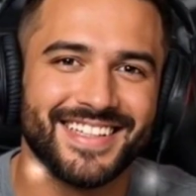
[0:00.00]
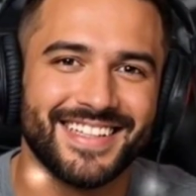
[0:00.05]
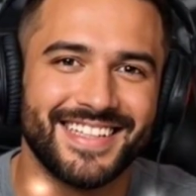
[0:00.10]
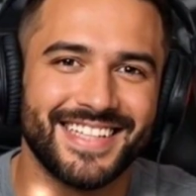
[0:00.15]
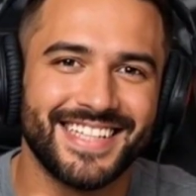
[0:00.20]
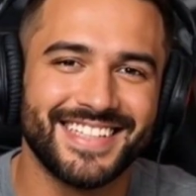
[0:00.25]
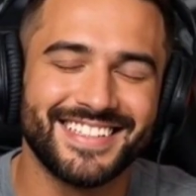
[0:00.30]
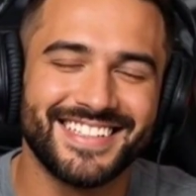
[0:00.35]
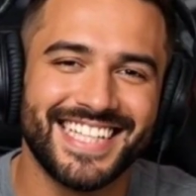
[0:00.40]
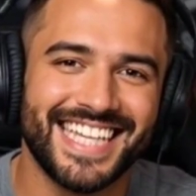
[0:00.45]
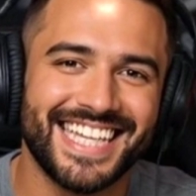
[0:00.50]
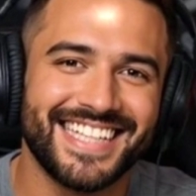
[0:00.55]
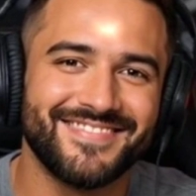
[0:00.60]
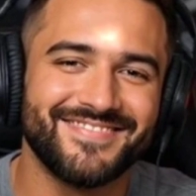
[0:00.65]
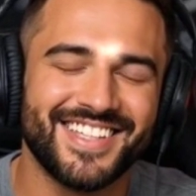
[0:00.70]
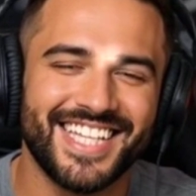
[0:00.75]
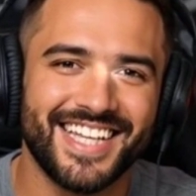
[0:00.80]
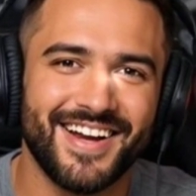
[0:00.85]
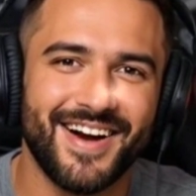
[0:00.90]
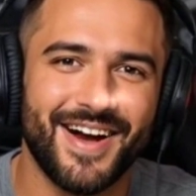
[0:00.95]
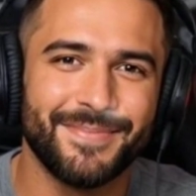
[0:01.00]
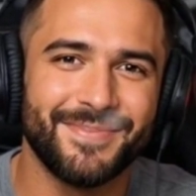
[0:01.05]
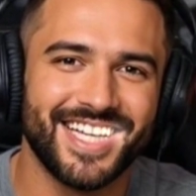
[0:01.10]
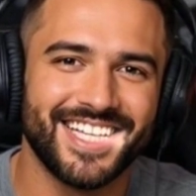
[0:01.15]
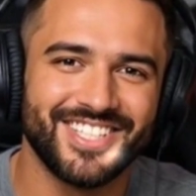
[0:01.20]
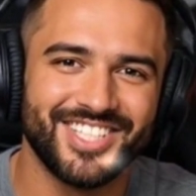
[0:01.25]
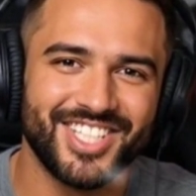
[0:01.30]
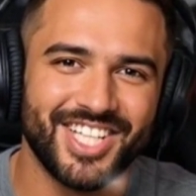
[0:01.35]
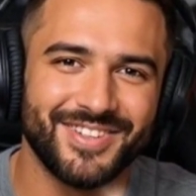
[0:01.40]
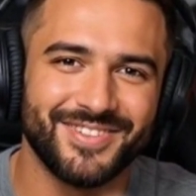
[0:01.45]
in today's video, I'm going
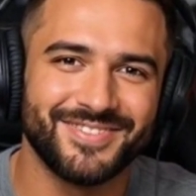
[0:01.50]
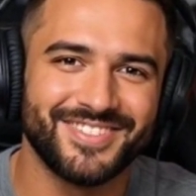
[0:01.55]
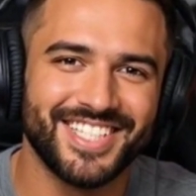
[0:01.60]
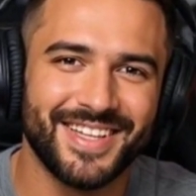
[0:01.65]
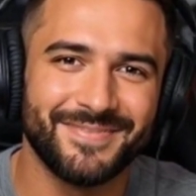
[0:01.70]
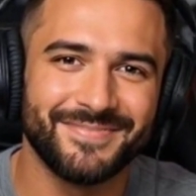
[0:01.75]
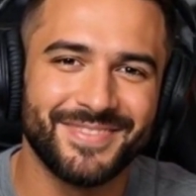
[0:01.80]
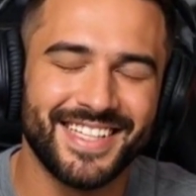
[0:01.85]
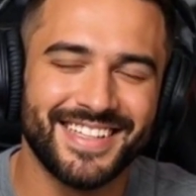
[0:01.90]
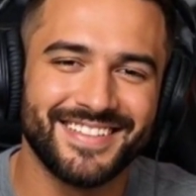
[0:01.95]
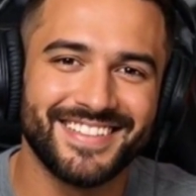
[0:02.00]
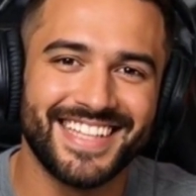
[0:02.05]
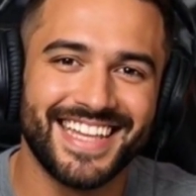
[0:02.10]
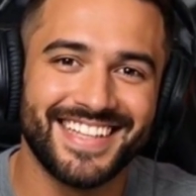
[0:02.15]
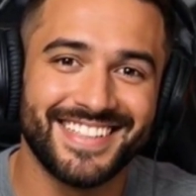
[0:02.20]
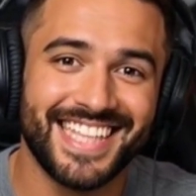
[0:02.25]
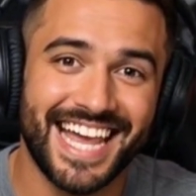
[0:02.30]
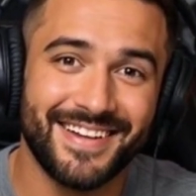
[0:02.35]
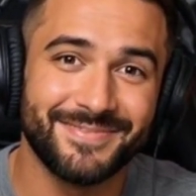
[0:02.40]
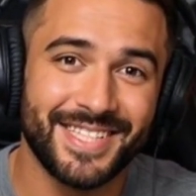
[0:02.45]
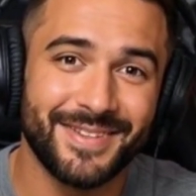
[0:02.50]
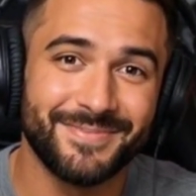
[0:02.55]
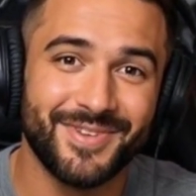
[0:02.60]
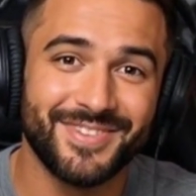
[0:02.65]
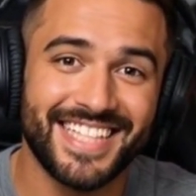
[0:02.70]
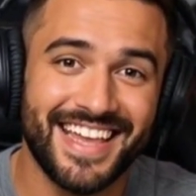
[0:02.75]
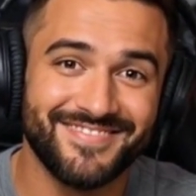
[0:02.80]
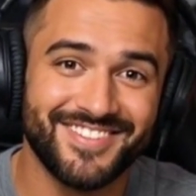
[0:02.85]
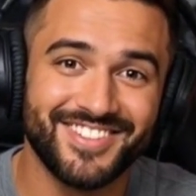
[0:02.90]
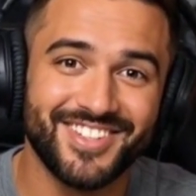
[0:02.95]
to show you something that a lot of people
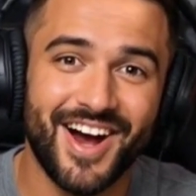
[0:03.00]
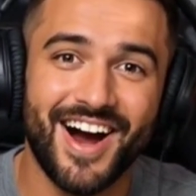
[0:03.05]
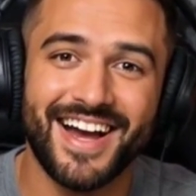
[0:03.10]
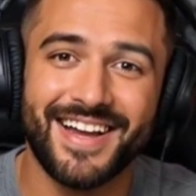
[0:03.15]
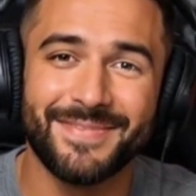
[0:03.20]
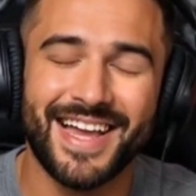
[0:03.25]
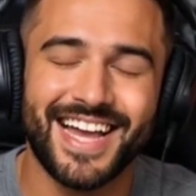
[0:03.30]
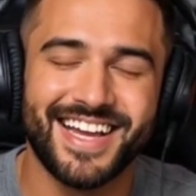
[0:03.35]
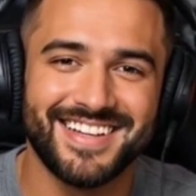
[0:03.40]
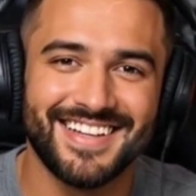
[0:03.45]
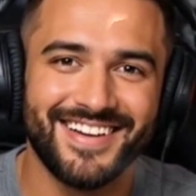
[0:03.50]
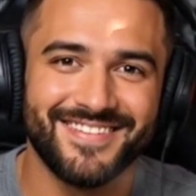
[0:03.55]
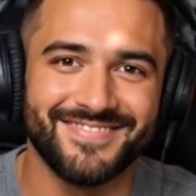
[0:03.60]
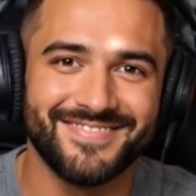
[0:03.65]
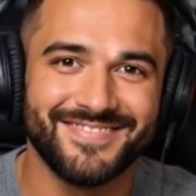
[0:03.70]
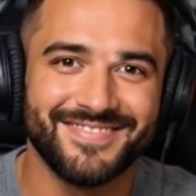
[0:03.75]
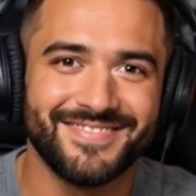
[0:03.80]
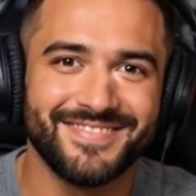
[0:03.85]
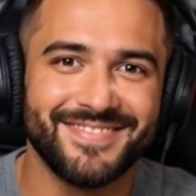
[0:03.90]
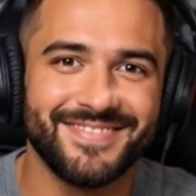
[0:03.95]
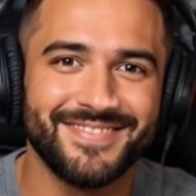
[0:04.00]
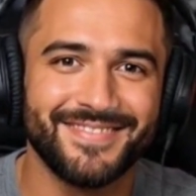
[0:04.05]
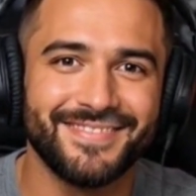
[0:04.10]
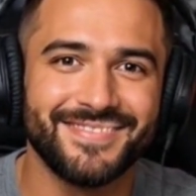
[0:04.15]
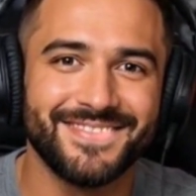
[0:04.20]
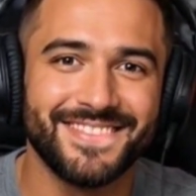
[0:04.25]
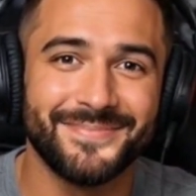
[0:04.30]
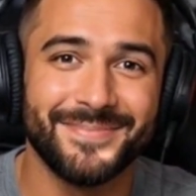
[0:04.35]
never talk about enough. The